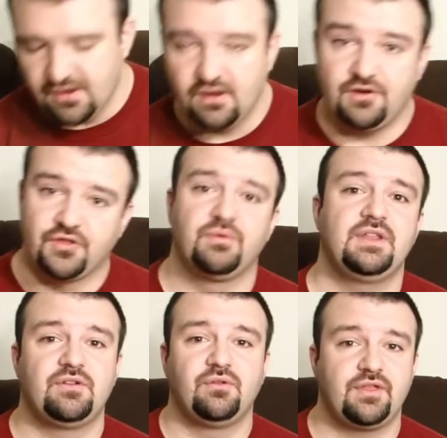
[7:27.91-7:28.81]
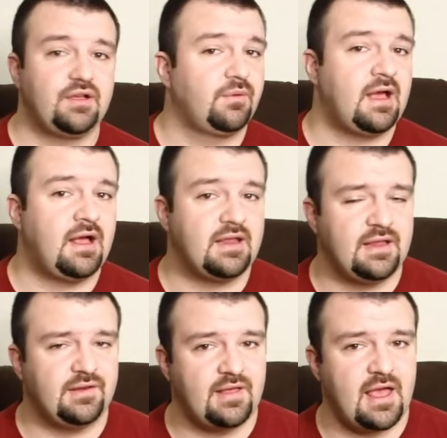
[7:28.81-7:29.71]
Another really cool thing going on
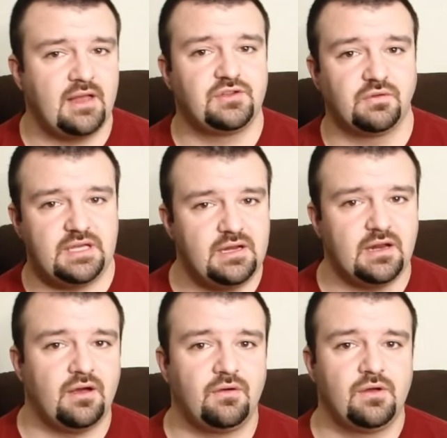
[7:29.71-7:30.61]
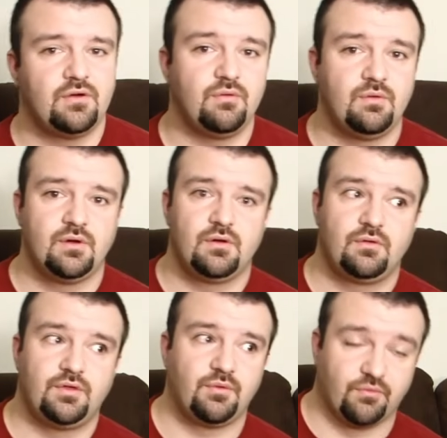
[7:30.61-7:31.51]
is that Tokido, who
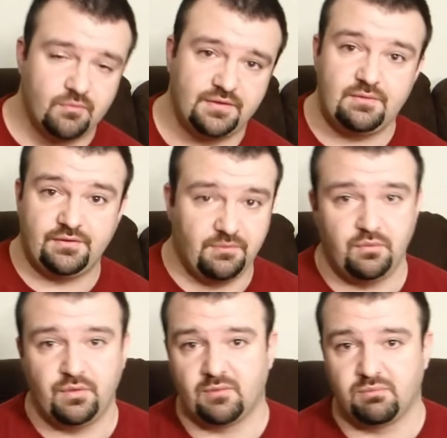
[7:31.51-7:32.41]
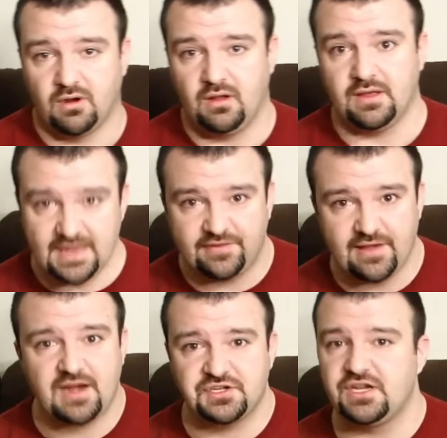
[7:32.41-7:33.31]
there were rumors he was going to Winter Brawl, is
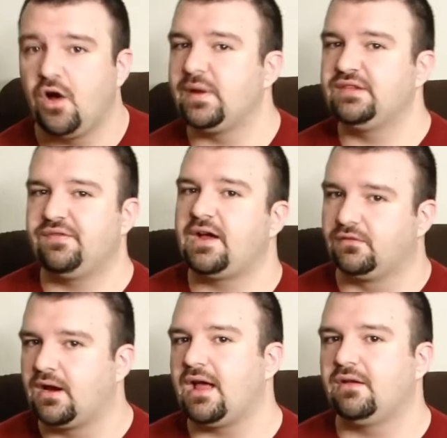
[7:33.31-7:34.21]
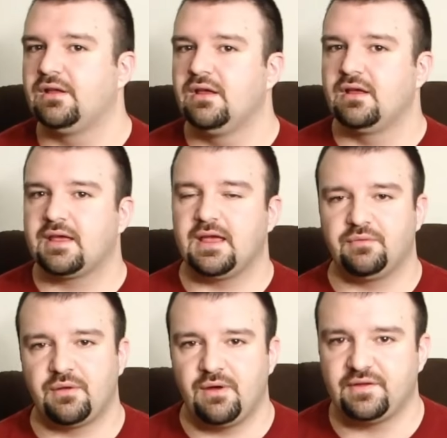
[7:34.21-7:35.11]
actually going to Final Round.
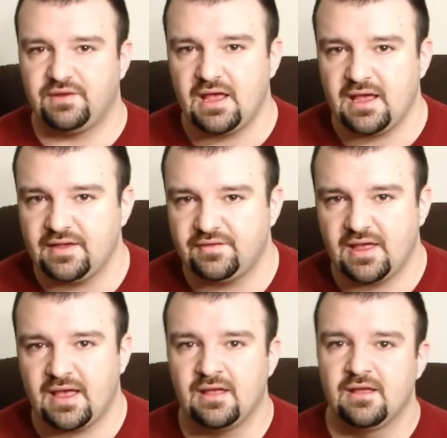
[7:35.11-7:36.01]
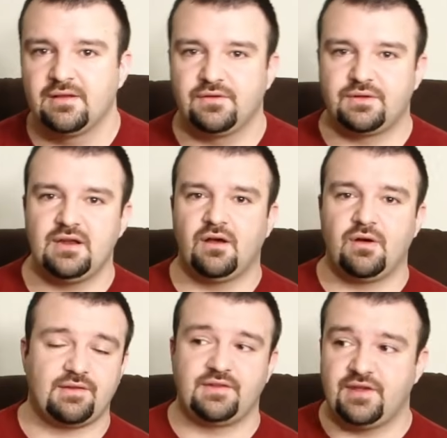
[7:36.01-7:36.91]
And what I want to say is that
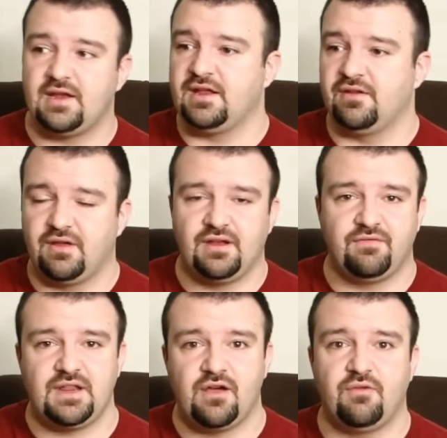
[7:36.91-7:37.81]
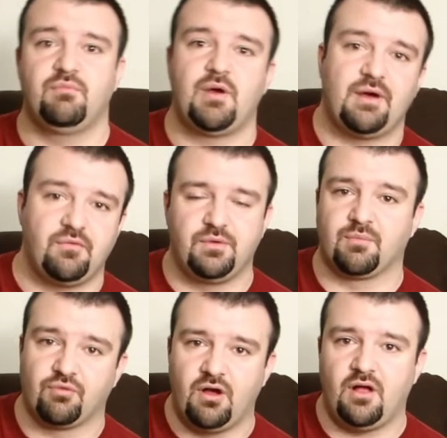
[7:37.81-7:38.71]
Tokido, as I said in a, in a video about
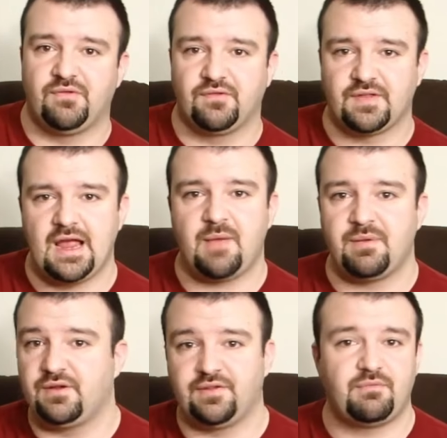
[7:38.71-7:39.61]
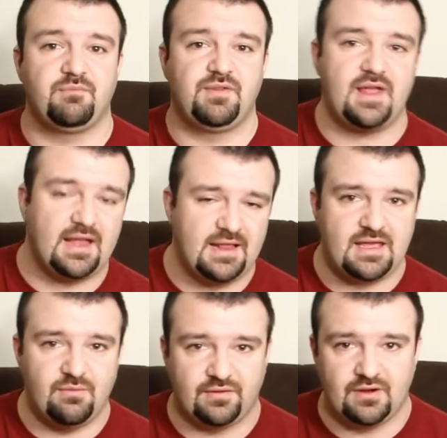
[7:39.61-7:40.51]
Winter Brawl before that happened, because I was mistaken
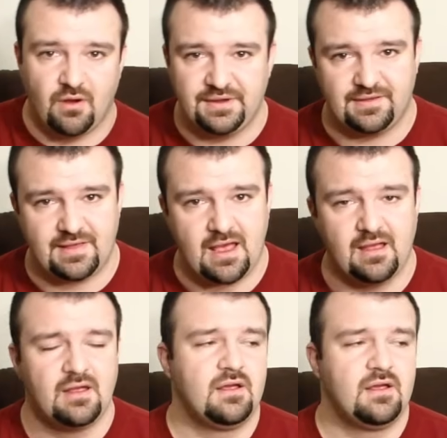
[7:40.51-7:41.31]
that he wasn't going to that,